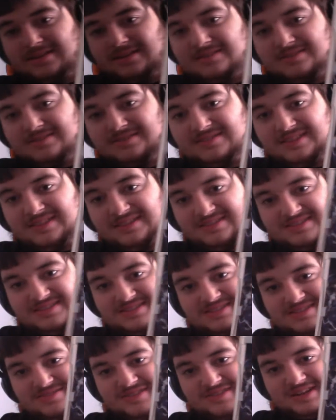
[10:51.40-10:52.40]
Disc is
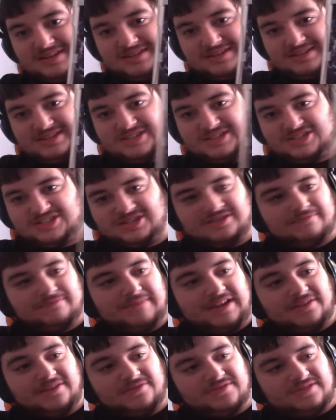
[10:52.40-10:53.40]
in great condition.
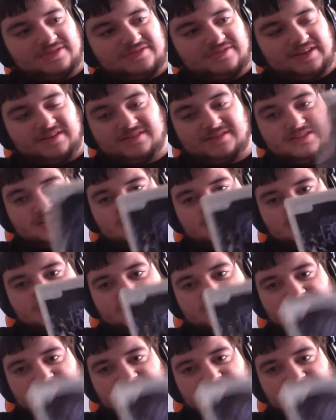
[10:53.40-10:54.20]
Manual's in great condition.